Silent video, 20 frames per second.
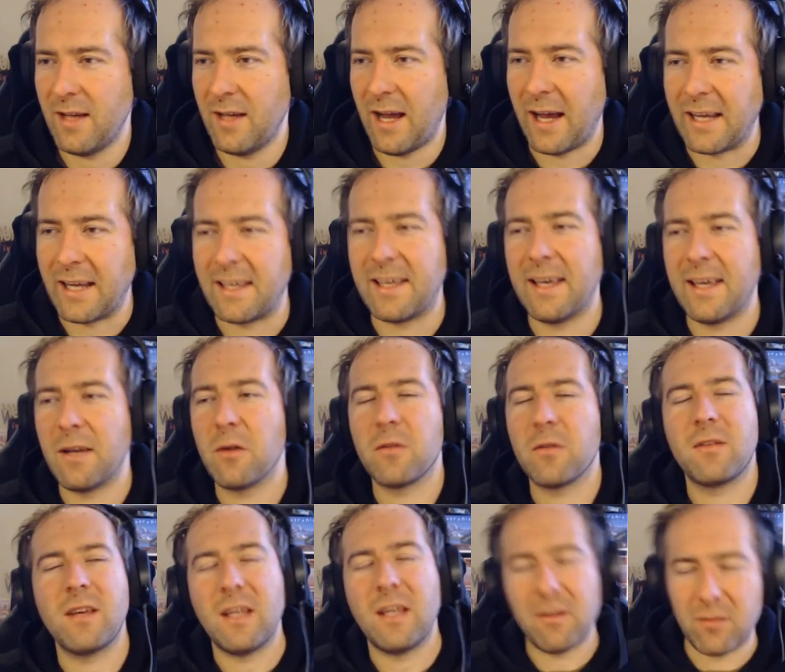
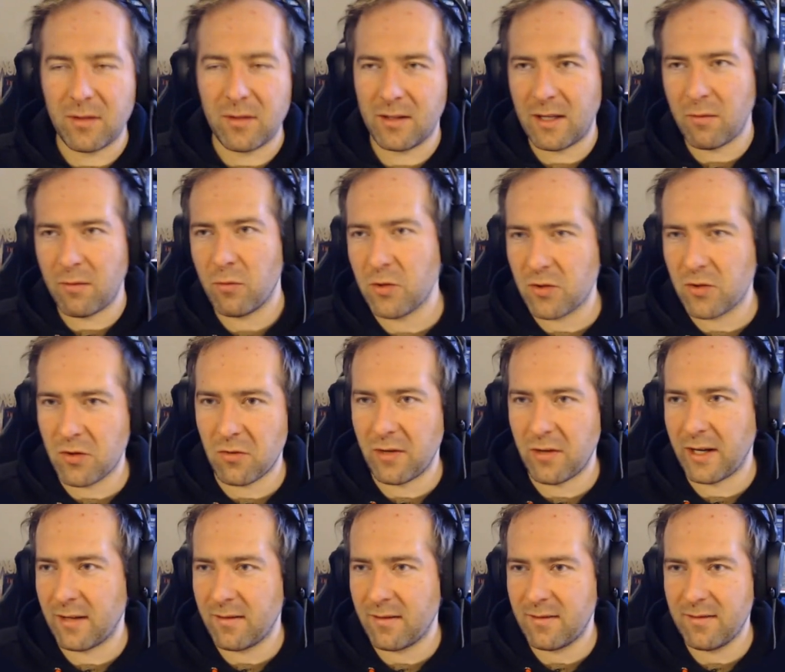That was
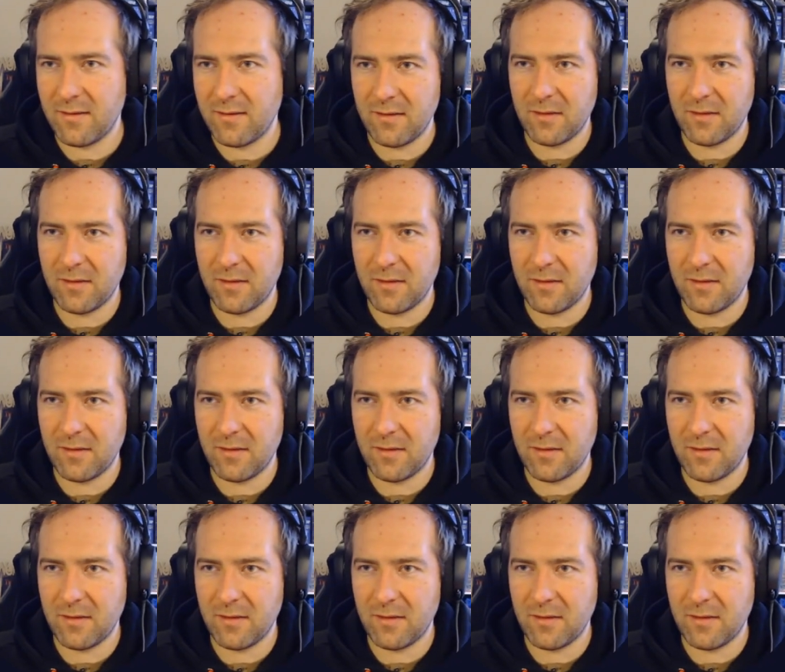correct.